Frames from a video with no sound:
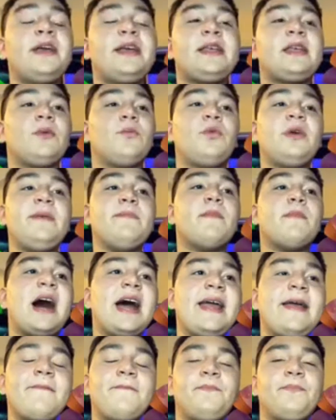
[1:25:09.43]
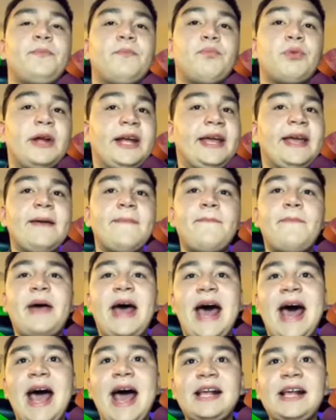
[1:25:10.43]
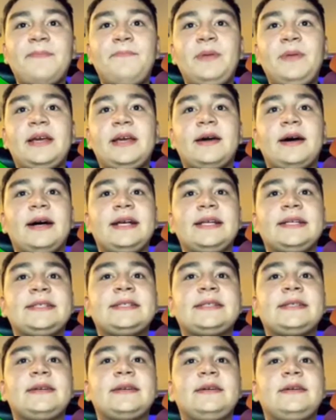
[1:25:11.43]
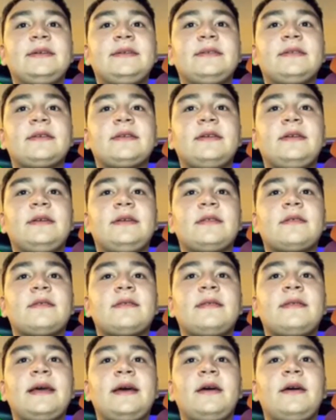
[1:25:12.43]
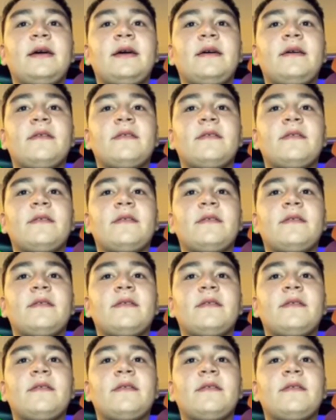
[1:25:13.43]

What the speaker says: we might bring him back because there